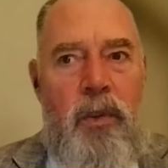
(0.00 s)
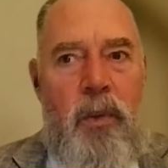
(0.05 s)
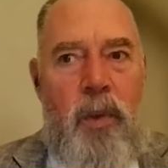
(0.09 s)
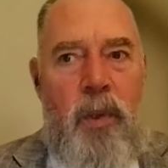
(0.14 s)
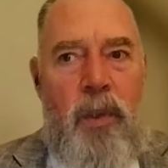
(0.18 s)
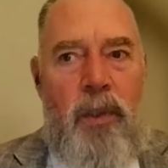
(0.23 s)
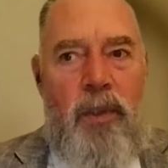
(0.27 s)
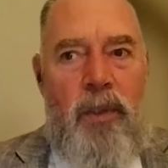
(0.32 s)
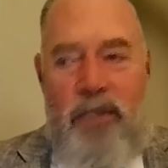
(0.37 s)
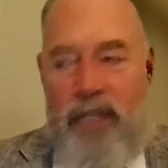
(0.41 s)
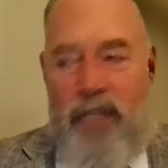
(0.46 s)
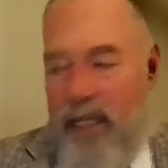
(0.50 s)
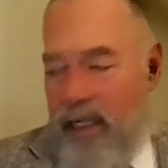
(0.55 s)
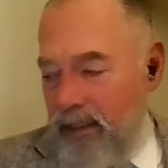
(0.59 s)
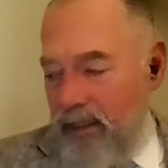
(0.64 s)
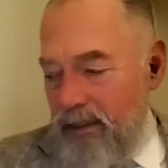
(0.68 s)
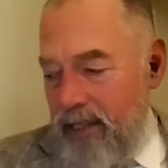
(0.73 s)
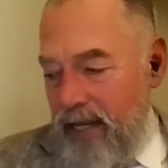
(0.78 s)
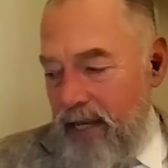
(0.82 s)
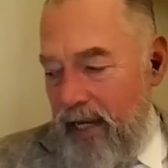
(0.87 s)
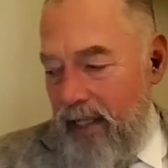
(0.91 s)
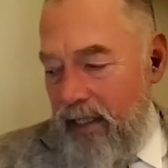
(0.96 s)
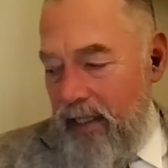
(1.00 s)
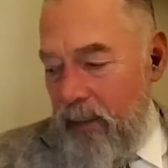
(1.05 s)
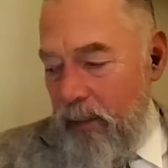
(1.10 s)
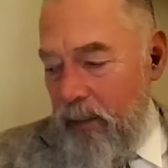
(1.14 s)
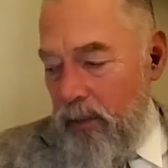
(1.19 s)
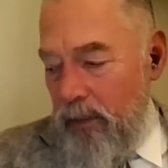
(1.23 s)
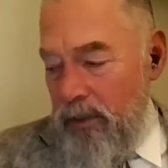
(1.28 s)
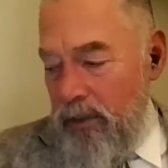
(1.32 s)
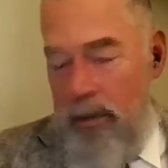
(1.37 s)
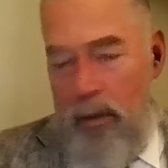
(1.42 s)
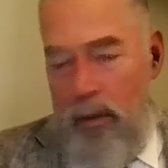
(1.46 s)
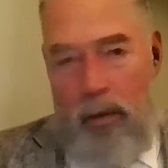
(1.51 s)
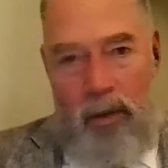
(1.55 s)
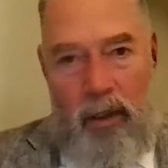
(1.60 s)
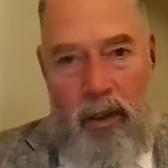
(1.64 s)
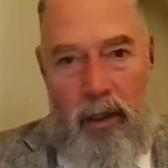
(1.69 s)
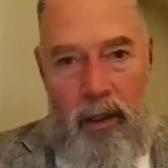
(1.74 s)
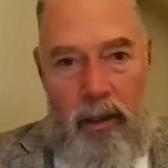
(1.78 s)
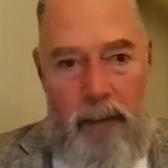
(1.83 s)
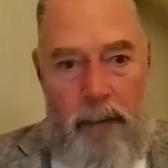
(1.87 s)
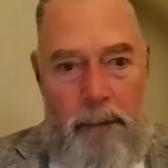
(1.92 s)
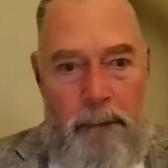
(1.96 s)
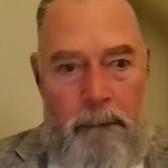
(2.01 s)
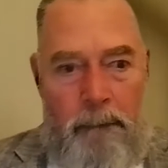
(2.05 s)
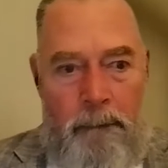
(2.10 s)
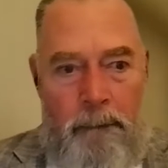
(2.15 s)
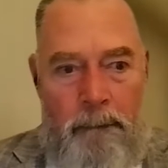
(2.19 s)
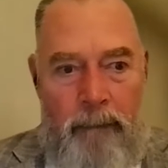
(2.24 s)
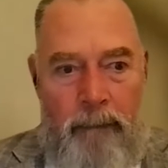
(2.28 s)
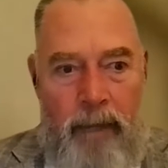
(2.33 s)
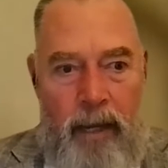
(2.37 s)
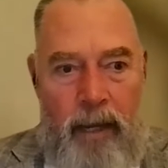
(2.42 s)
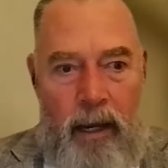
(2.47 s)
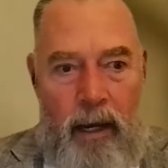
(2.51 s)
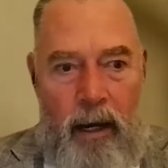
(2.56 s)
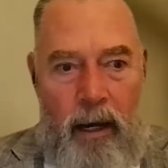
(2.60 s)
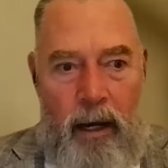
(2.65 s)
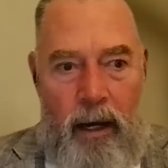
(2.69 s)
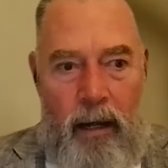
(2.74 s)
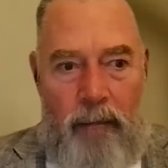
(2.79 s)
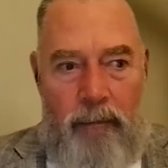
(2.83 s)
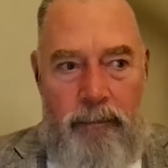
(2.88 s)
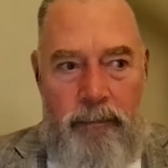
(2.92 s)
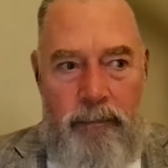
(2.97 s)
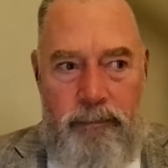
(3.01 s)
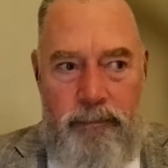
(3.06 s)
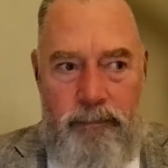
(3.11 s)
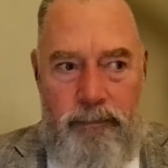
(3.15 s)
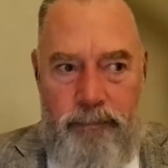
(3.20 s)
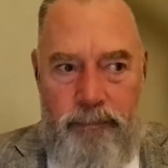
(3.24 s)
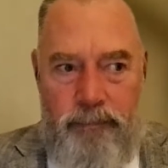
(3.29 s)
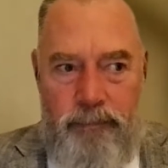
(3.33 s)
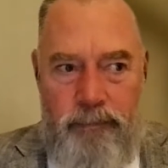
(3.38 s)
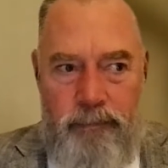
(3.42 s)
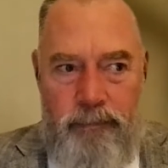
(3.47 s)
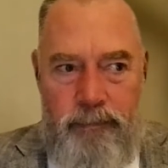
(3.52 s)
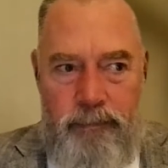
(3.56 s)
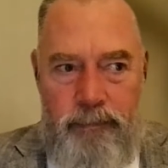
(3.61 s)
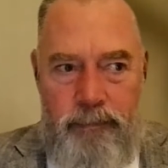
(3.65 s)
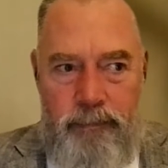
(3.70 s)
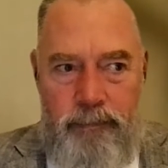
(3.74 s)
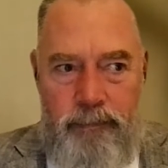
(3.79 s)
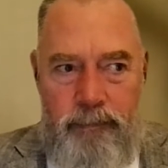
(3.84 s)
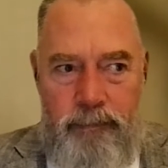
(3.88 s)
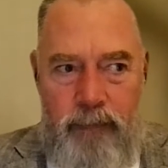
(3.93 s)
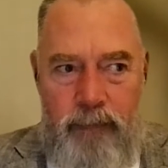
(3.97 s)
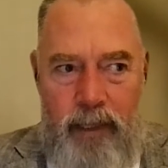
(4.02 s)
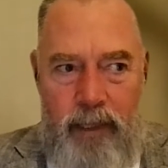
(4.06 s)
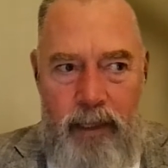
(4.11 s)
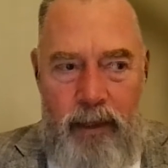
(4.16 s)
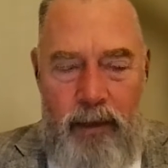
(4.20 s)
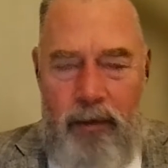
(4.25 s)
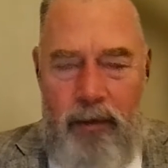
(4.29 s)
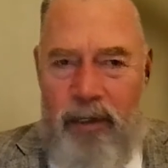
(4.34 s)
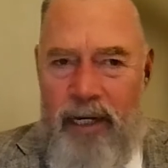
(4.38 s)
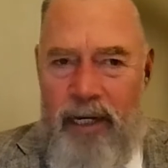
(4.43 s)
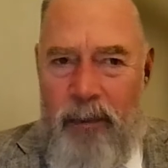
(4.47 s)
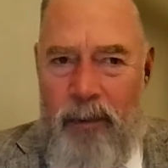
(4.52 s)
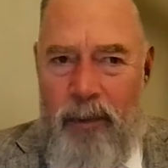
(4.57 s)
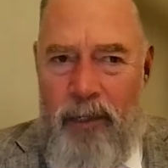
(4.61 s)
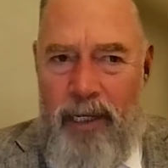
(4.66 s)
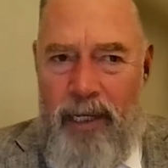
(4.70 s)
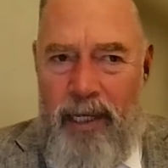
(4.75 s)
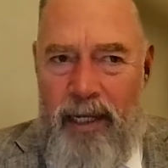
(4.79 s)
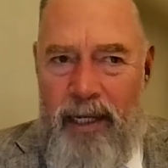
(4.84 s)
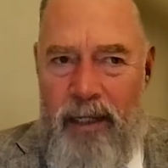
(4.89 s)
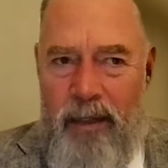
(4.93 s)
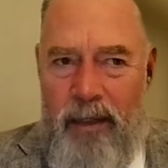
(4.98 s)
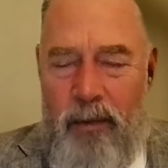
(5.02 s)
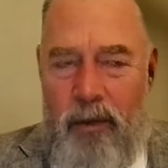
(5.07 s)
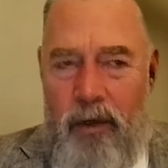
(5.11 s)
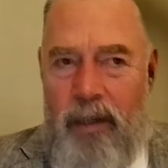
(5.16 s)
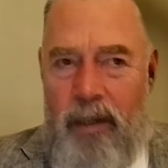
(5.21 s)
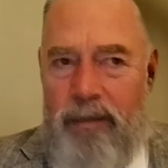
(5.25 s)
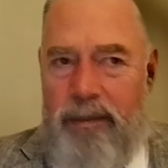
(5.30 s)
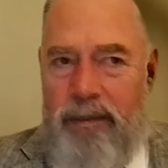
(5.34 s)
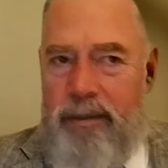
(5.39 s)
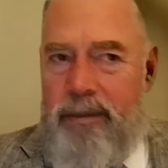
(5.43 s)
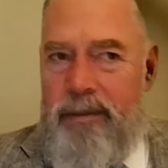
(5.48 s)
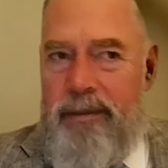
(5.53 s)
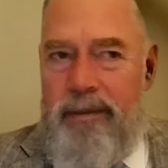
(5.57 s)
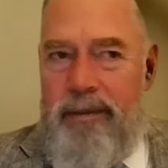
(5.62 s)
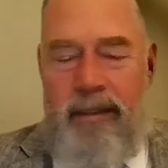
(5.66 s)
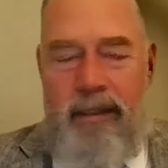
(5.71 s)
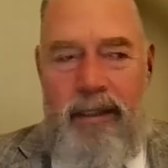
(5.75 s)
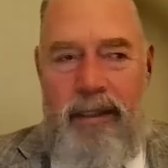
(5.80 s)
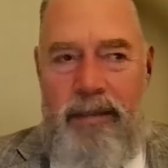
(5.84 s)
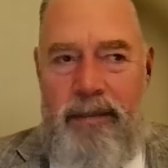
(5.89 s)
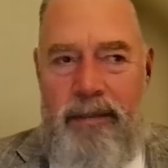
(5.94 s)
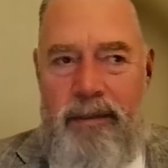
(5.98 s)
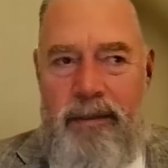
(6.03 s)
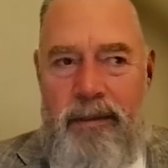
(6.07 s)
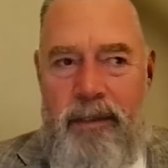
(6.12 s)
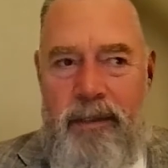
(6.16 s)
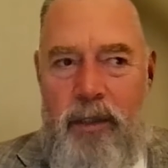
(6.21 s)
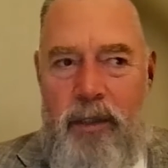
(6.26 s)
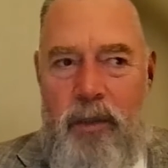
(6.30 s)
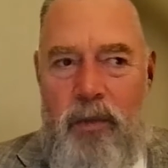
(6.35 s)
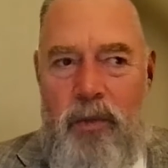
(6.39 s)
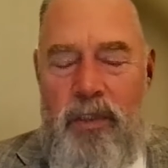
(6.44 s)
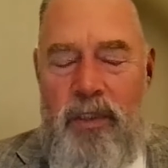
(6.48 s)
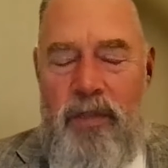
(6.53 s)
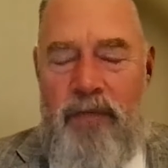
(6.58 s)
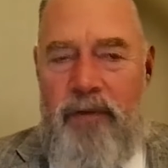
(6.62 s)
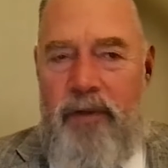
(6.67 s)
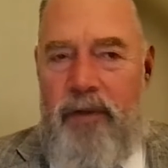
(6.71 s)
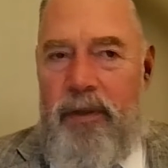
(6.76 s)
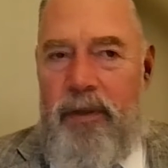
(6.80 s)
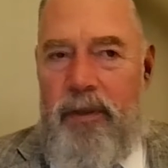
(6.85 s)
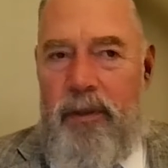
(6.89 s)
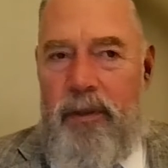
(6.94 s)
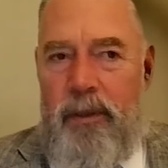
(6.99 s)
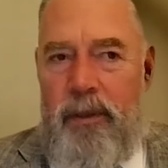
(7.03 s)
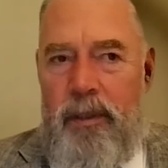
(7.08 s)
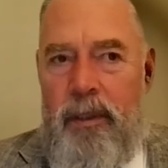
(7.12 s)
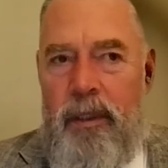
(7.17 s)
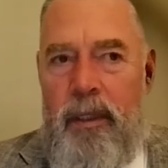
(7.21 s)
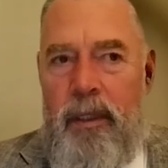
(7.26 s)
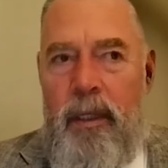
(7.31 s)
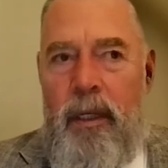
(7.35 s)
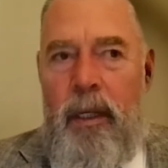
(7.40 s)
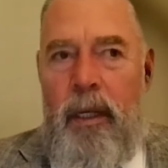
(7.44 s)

to understand exactly what's going on. Um, the other thing I want to get across is the notion of a third.